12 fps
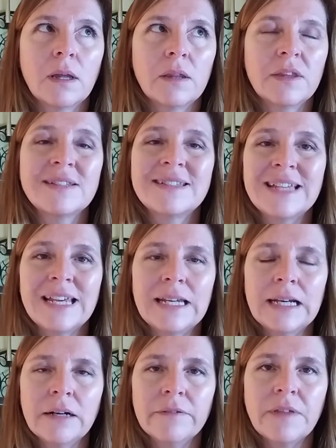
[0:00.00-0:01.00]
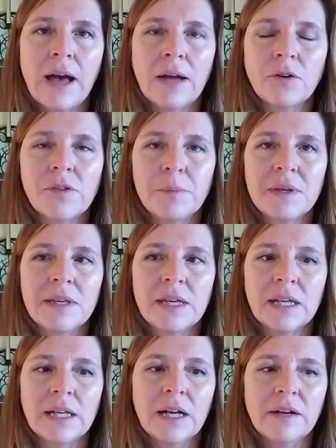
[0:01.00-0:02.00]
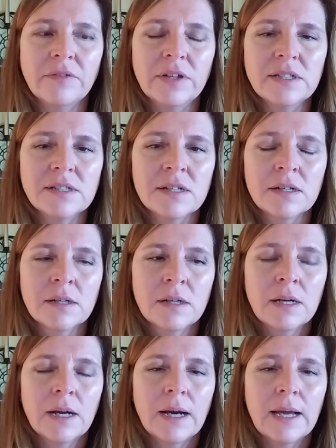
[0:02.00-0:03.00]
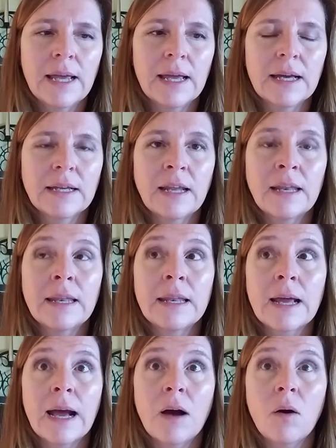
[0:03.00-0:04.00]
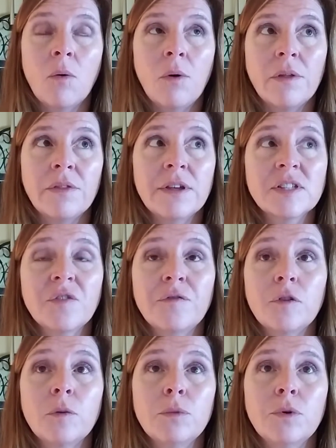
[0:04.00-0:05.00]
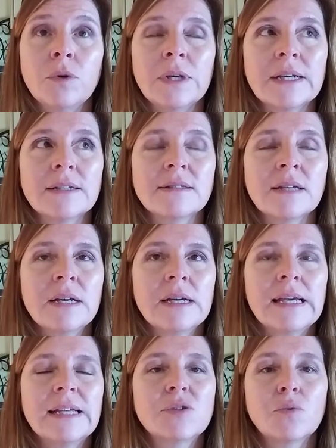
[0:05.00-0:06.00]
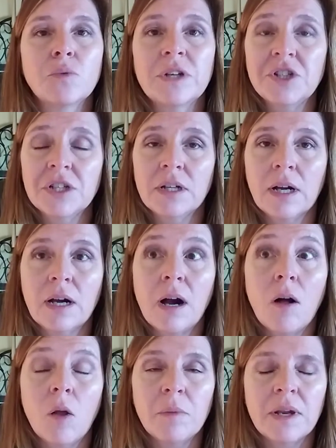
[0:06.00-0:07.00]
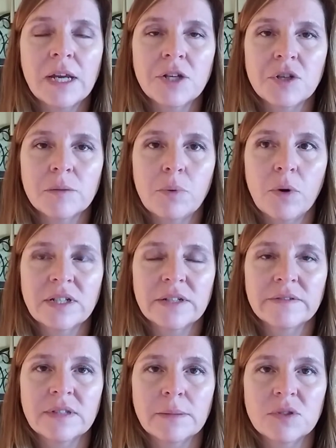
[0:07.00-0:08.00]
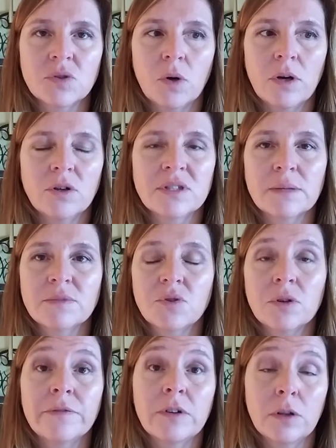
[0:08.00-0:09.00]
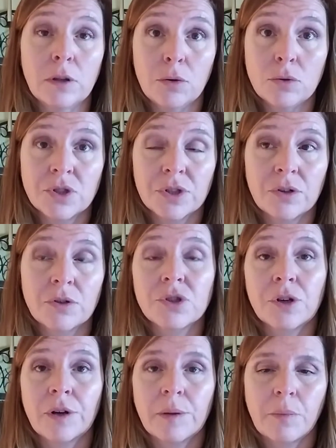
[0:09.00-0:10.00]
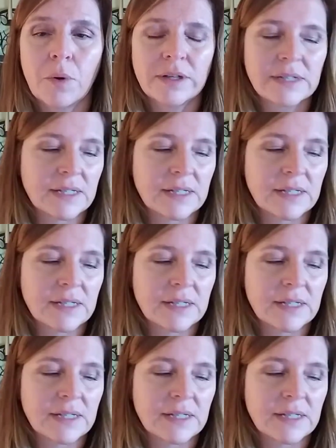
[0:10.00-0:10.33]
the seeding of that or the beginning of it and now this full moon is it's reaching a culmination point of some sort or some sort of closure or turning point